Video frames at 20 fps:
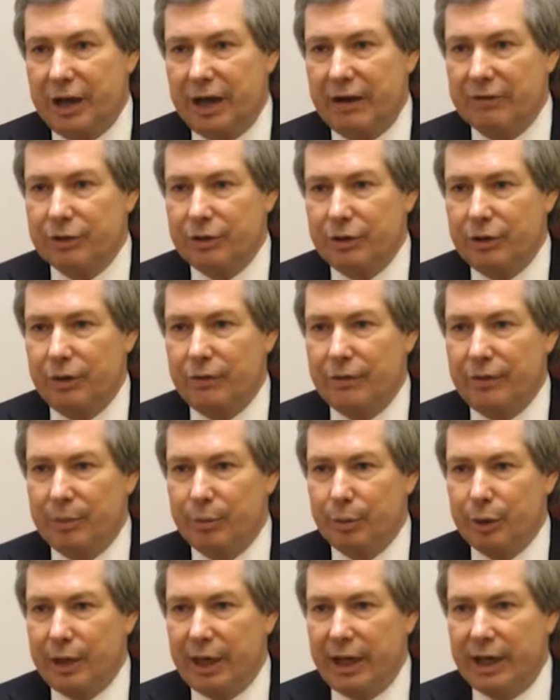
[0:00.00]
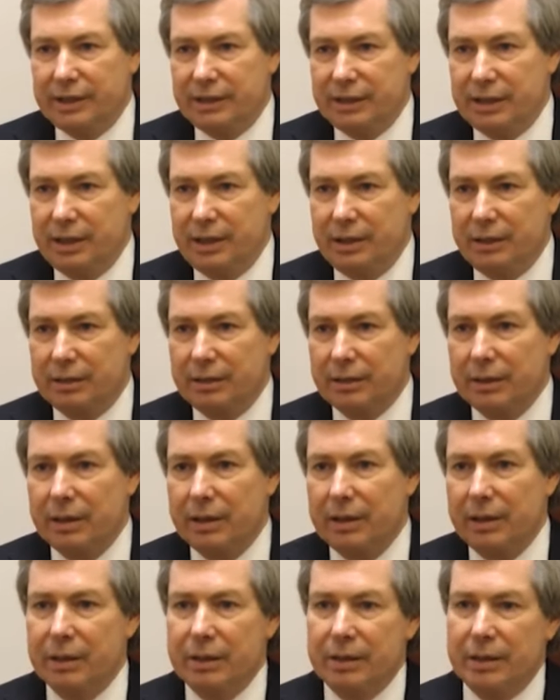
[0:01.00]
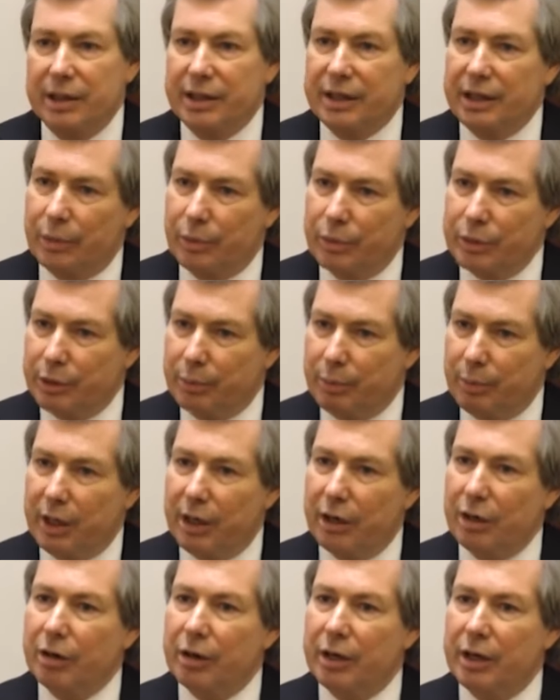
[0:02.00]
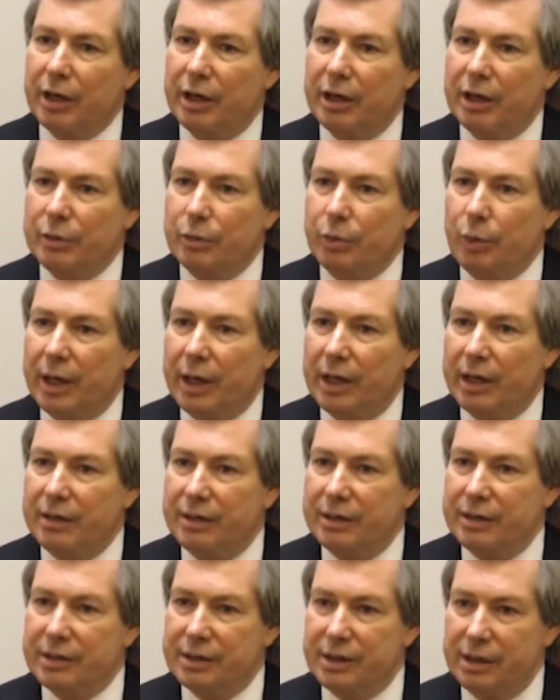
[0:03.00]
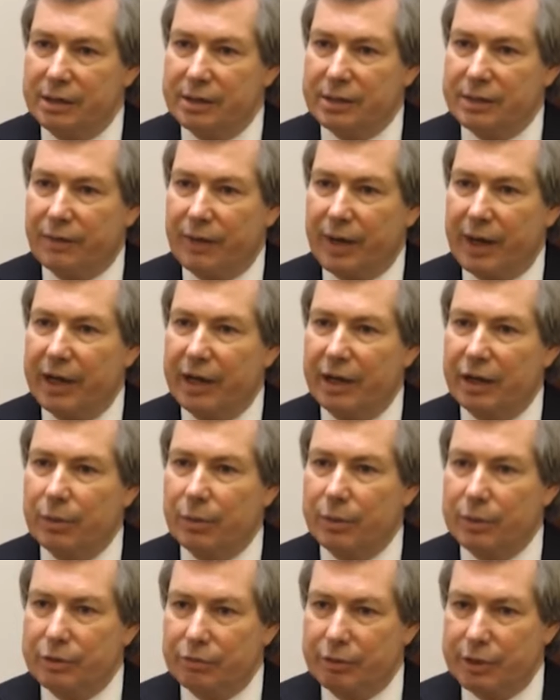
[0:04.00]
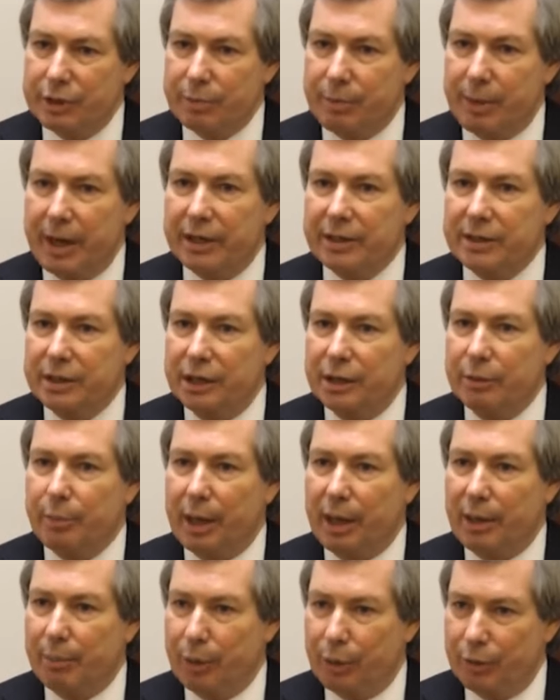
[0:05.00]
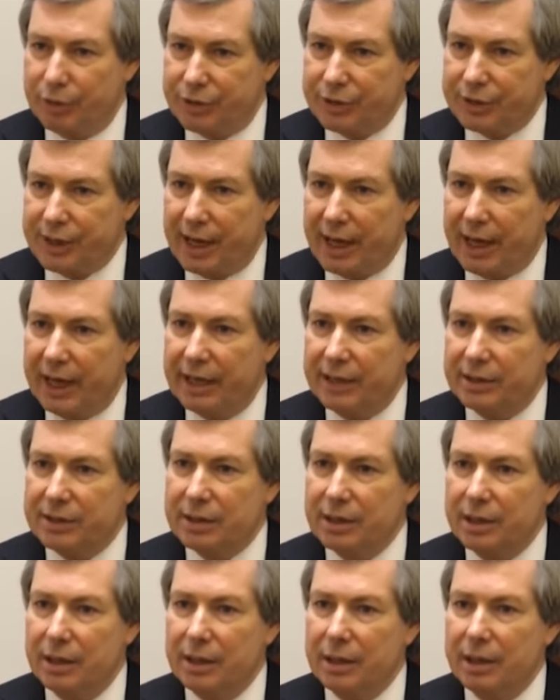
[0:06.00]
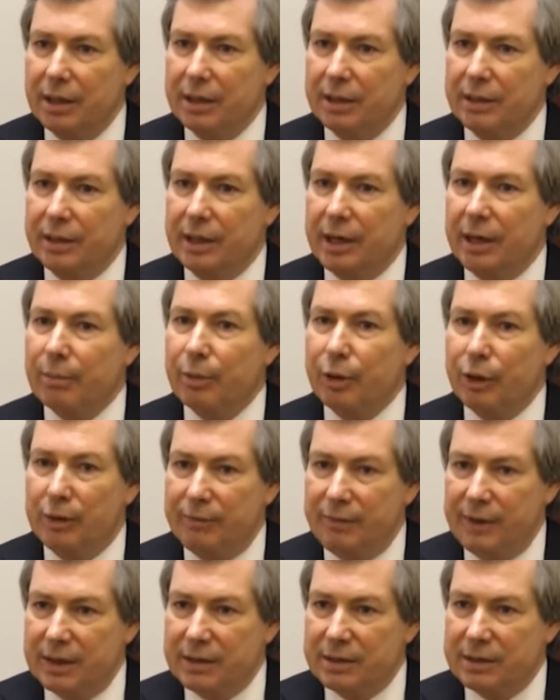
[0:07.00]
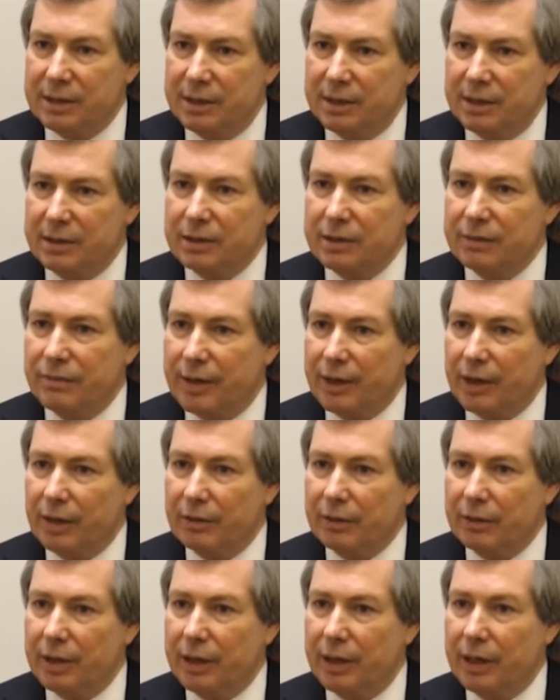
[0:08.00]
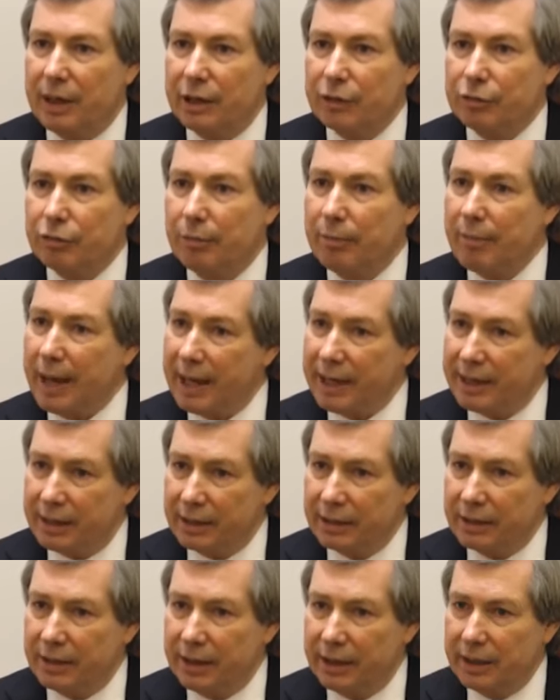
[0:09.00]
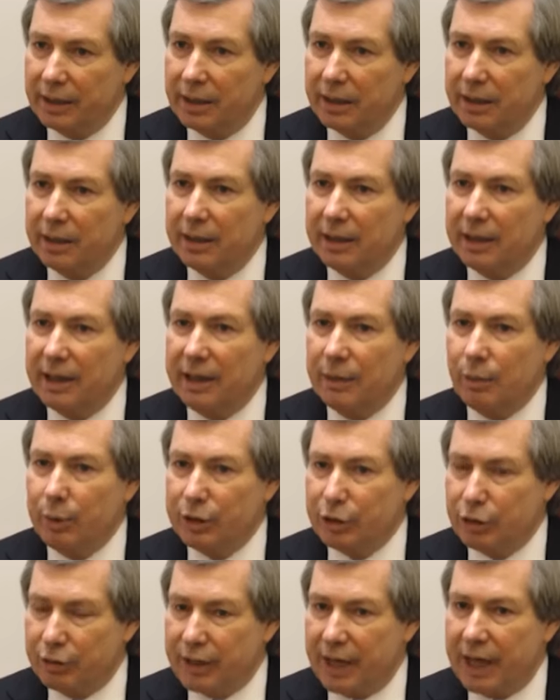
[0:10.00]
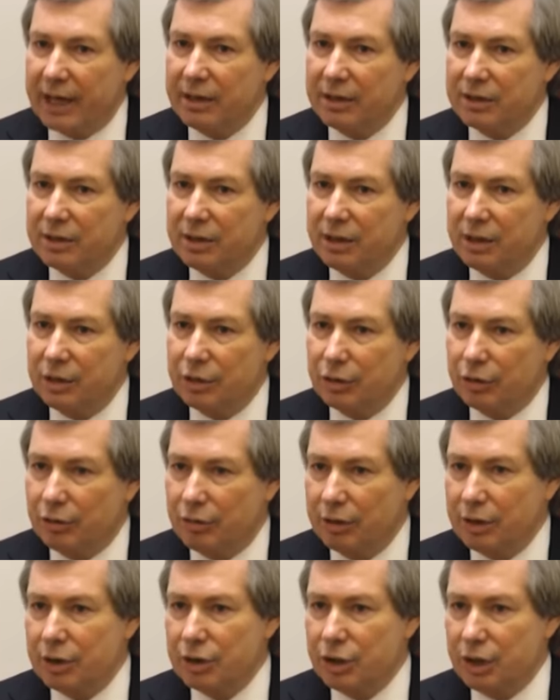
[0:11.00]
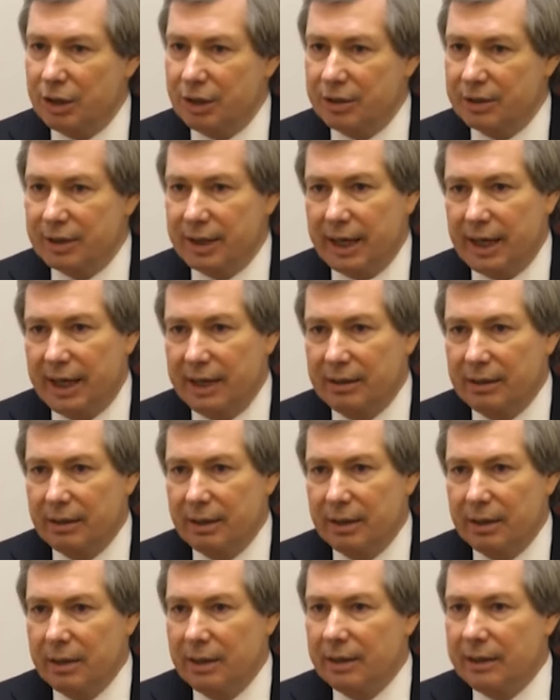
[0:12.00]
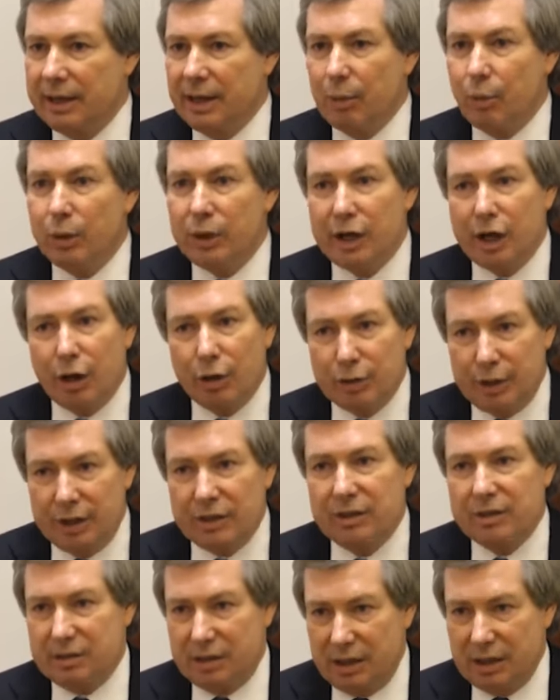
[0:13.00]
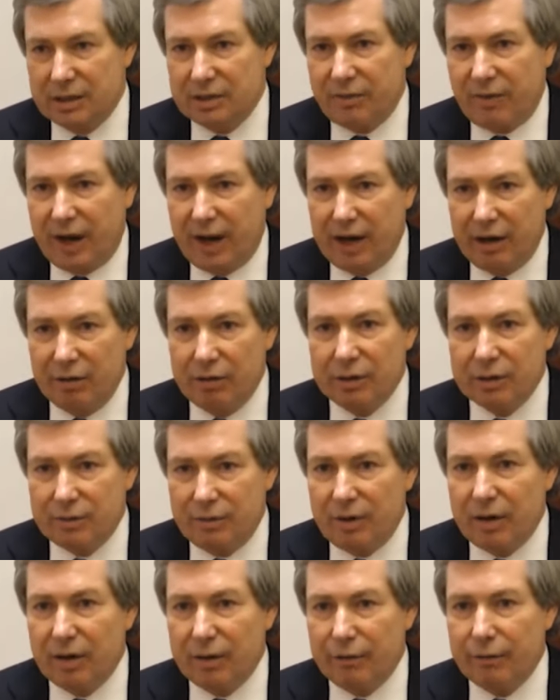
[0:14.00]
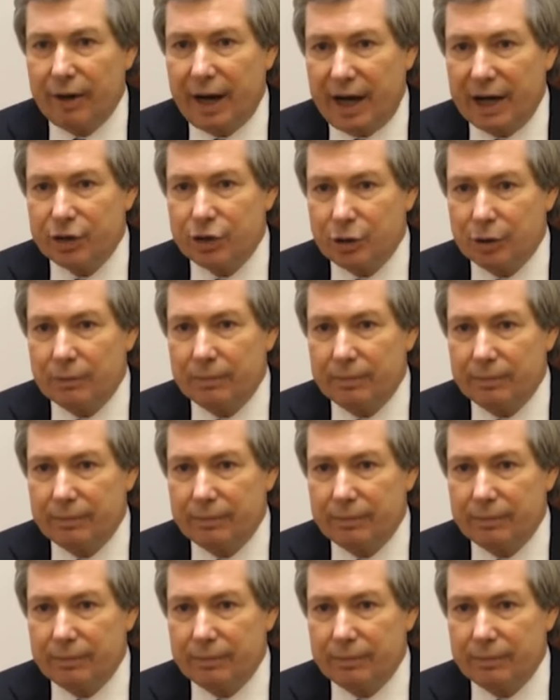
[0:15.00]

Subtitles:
after November 19th that there was a period when the ceasefire was respected by both sides. The number of incidents fell dramatically. And we took that as an encouraging sign. Now, we know that the ceasefire is very fragile.